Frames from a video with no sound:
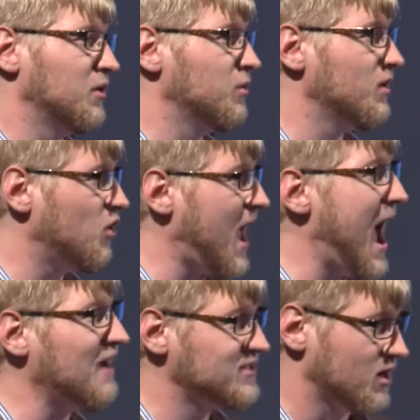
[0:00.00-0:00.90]
We don't
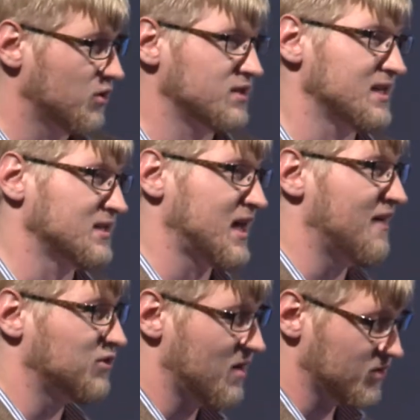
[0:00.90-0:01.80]
have to go to disk
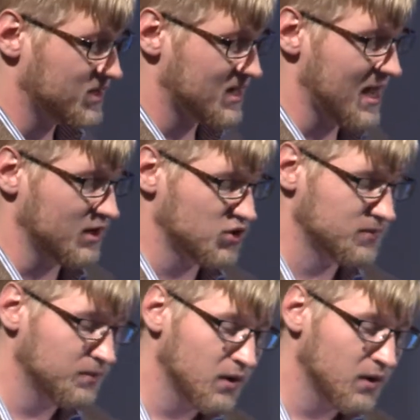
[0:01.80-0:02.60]
after every stage.